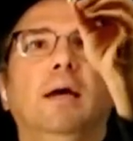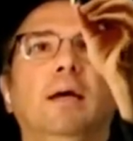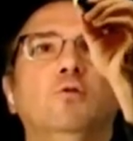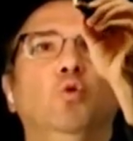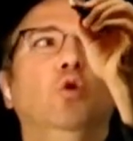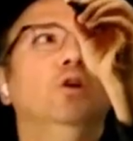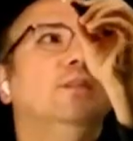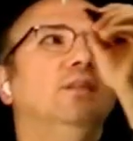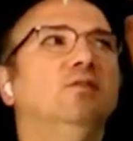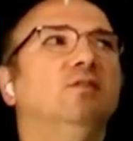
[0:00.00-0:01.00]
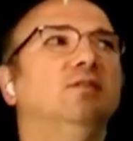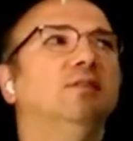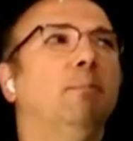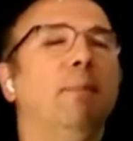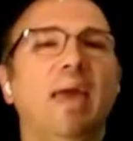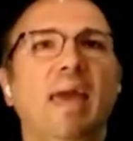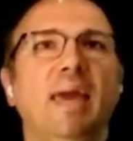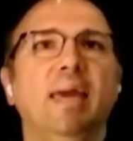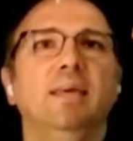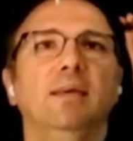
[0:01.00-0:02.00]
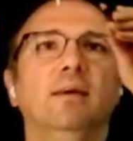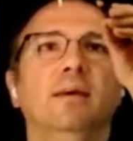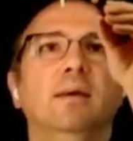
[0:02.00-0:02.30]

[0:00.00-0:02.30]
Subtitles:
at coordinate system A,